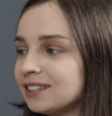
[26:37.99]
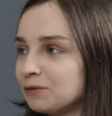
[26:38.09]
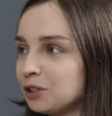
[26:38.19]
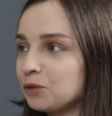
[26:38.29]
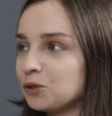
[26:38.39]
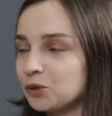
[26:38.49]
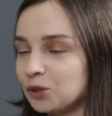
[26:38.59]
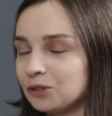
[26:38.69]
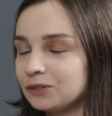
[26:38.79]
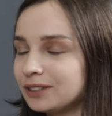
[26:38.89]
is something which was
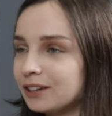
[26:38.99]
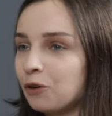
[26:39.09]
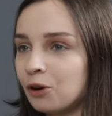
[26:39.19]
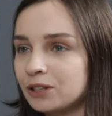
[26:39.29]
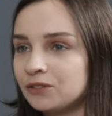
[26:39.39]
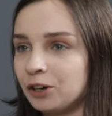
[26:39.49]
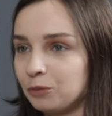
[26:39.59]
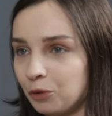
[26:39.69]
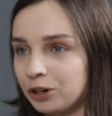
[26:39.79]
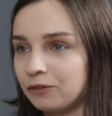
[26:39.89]
all, like always very
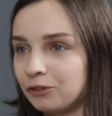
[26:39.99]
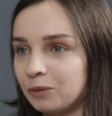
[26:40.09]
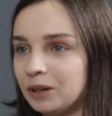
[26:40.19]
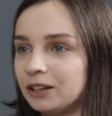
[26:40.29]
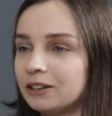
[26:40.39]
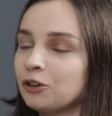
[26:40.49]
important for me,